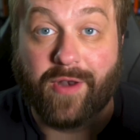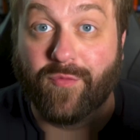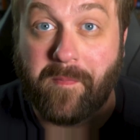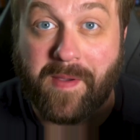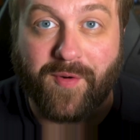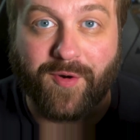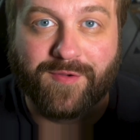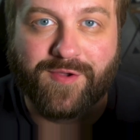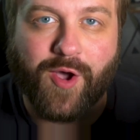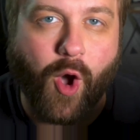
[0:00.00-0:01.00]
And remember,
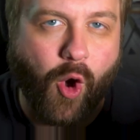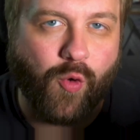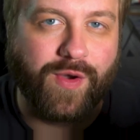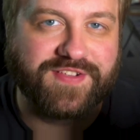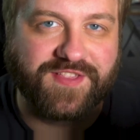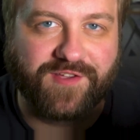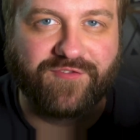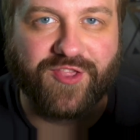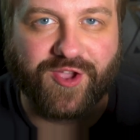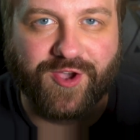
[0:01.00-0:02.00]
always look
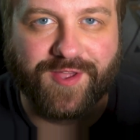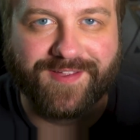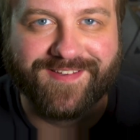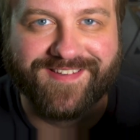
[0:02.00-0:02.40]
for the good.